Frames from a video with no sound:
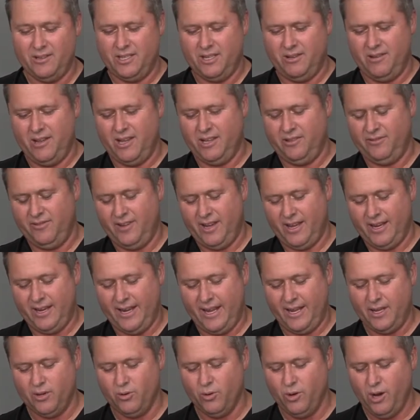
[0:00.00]
so he has found
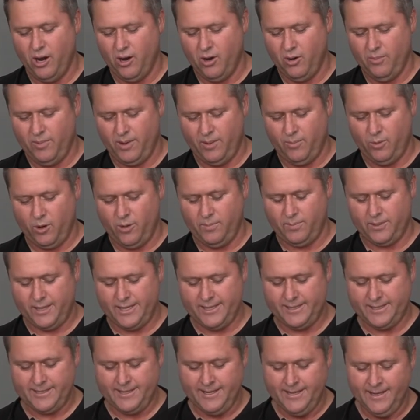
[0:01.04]
a good home at my
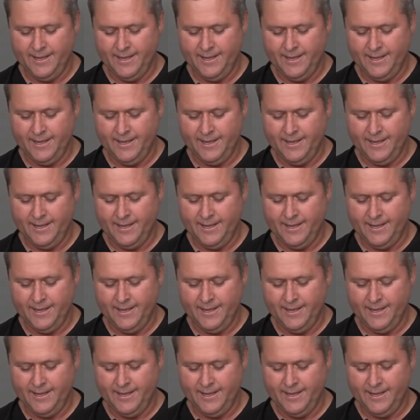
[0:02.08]
place.